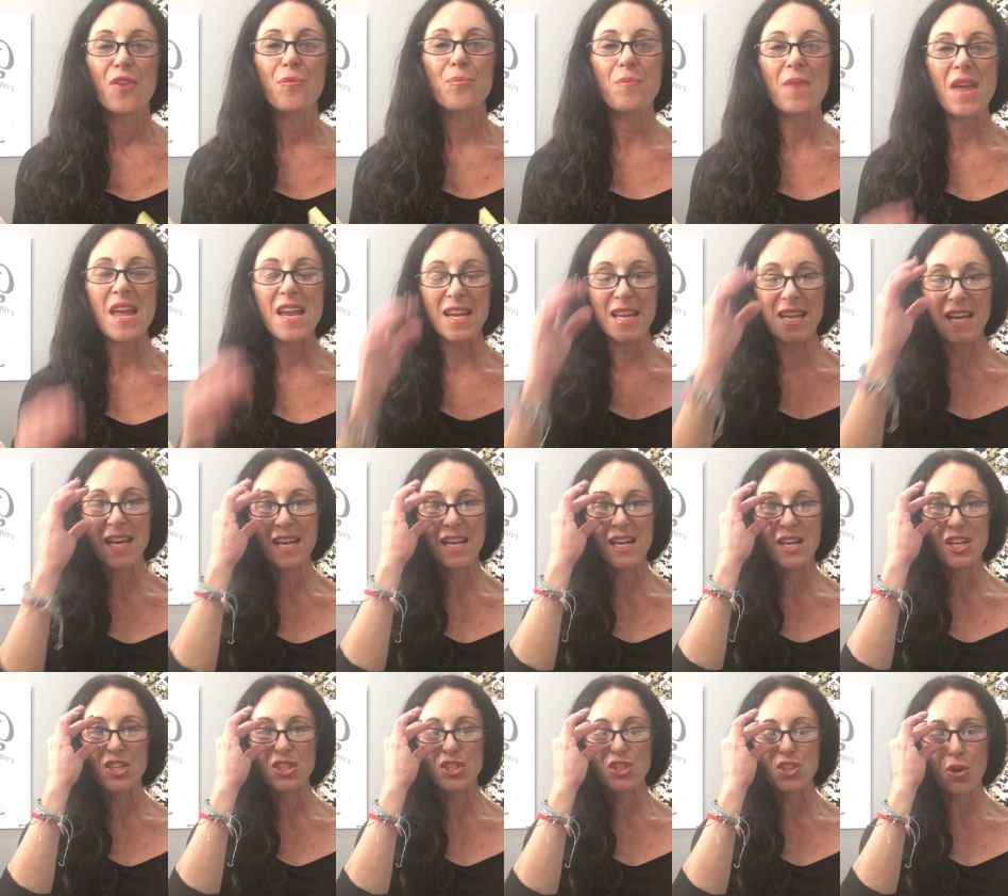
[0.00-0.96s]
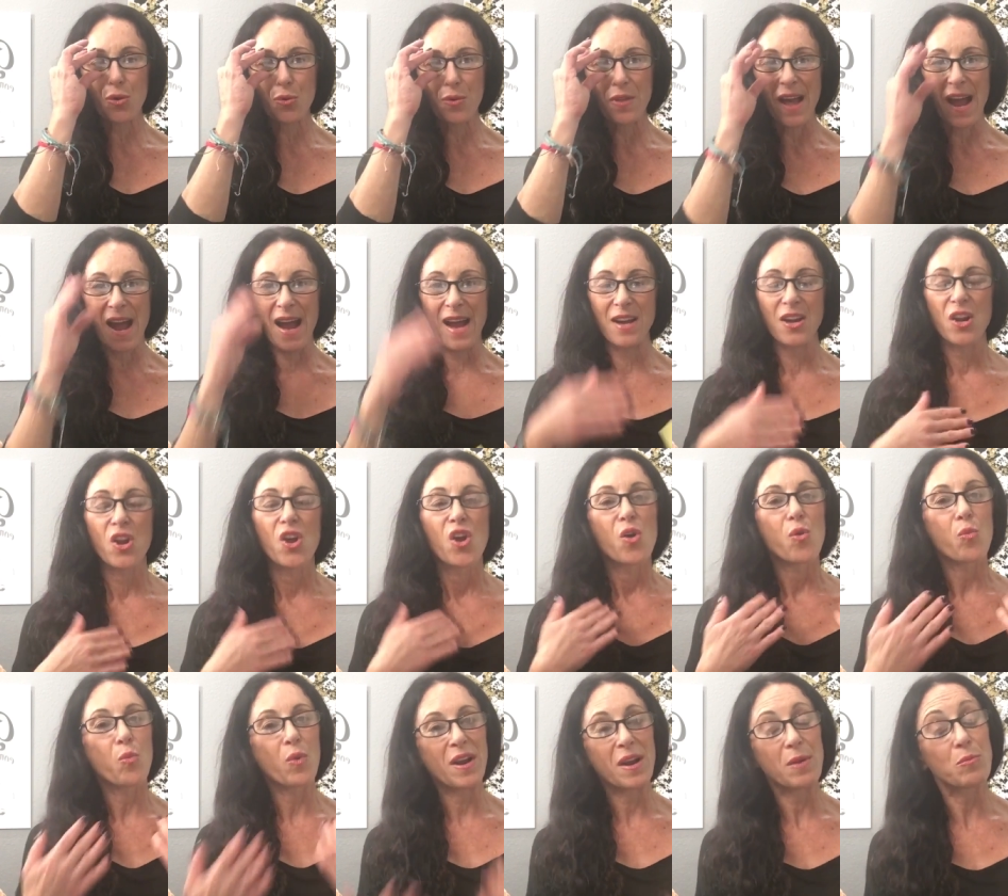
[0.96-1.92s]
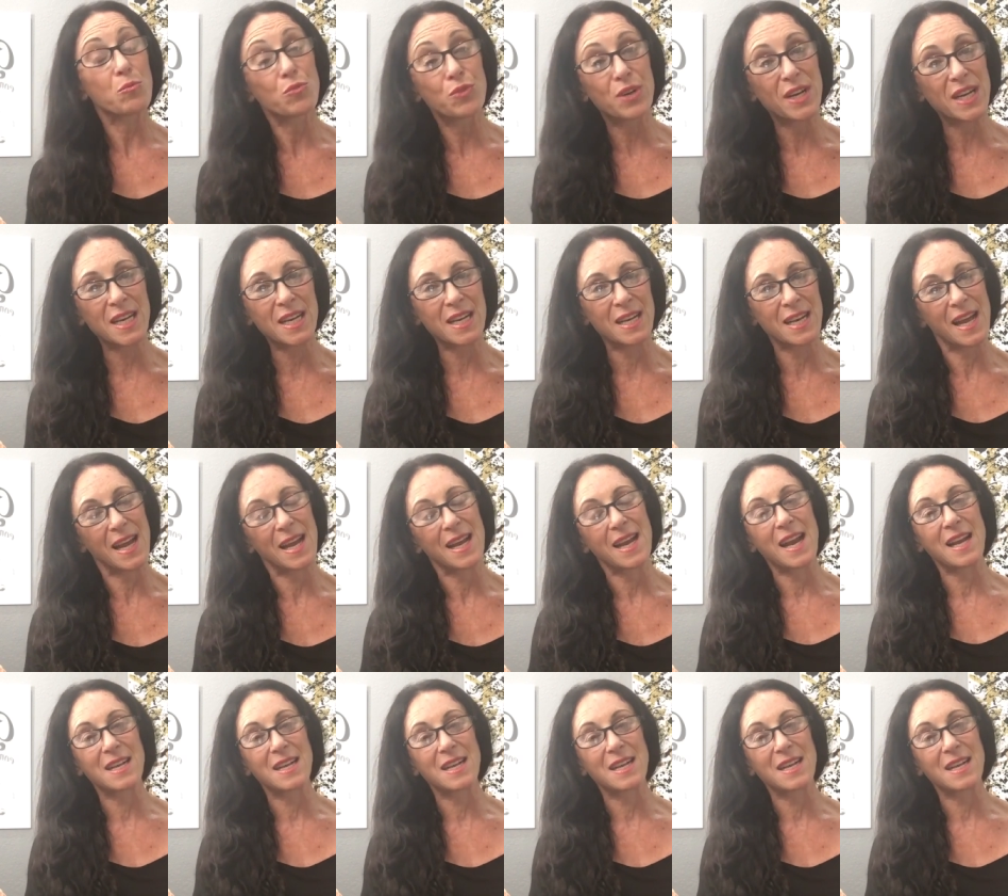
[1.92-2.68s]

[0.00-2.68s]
Make it so that when I'm reading it,